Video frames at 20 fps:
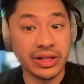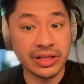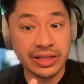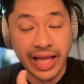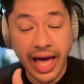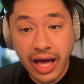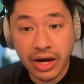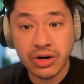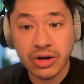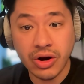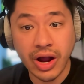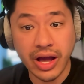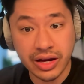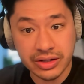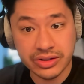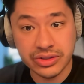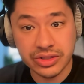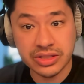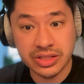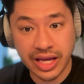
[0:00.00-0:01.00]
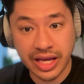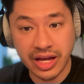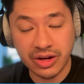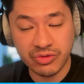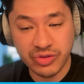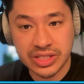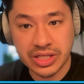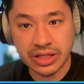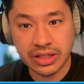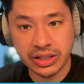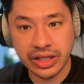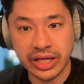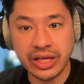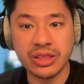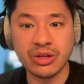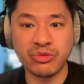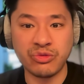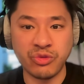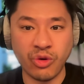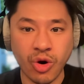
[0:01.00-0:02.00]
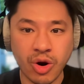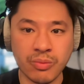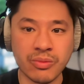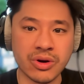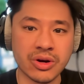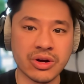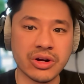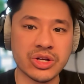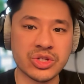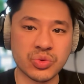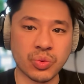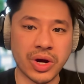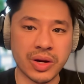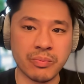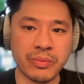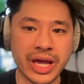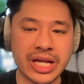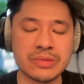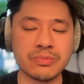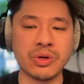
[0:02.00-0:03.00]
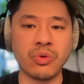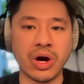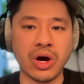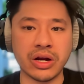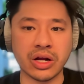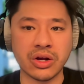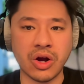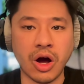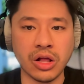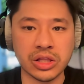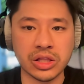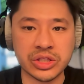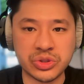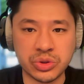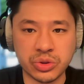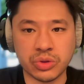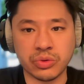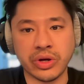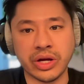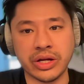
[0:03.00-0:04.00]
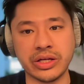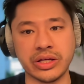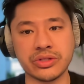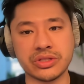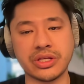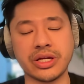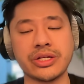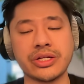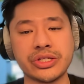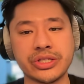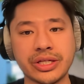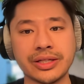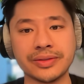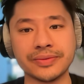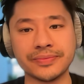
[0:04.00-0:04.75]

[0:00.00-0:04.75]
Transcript: latter I understand physically, the former is what makes me want to call into a radio station.